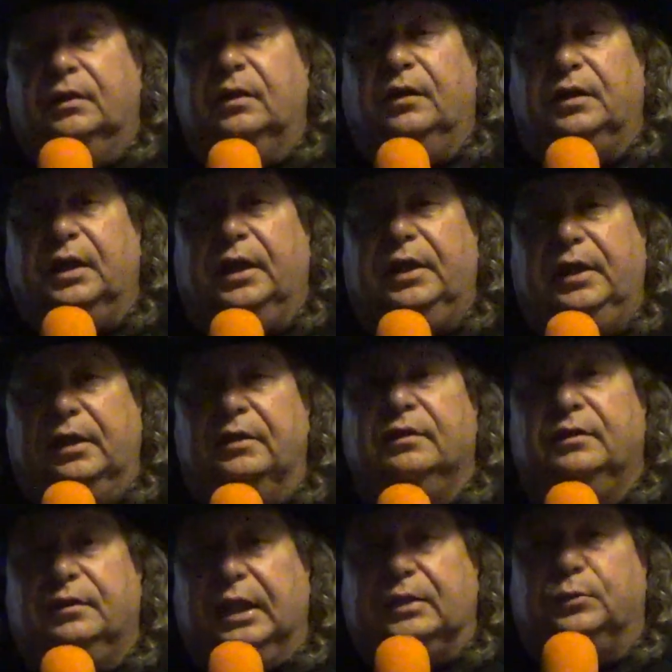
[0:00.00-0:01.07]
Okay?
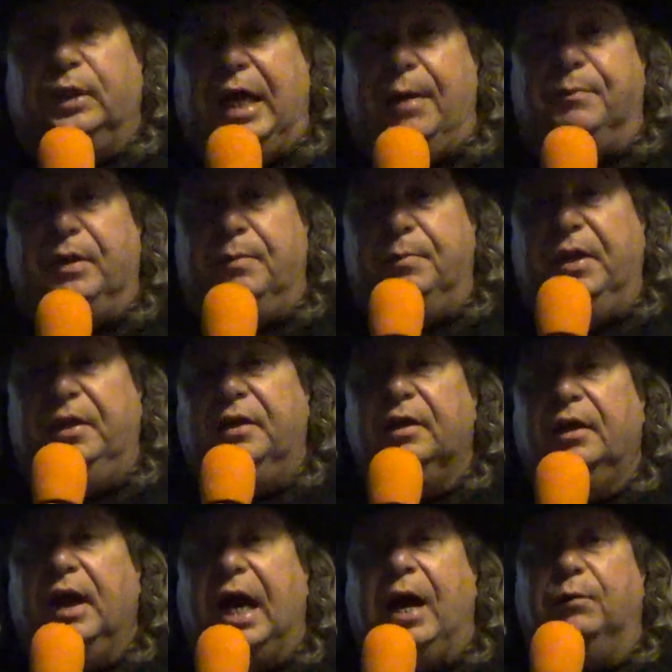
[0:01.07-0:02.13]
That's what happened to me.
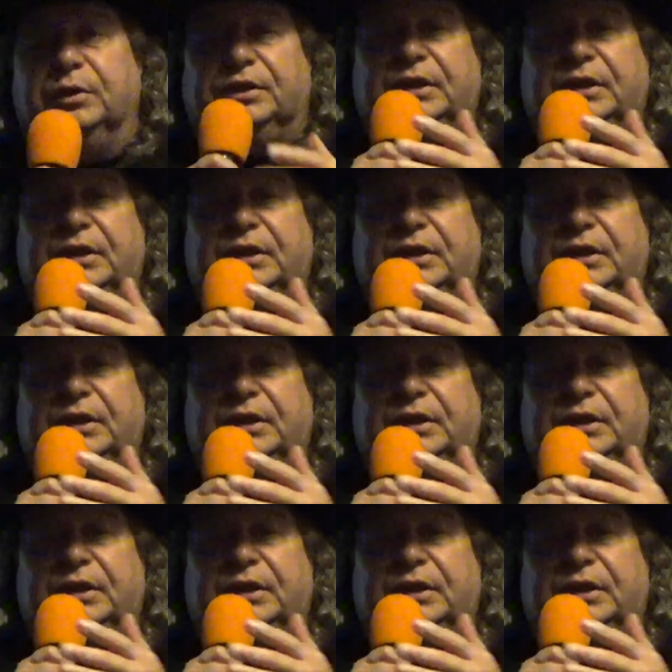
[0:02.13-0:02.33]
I was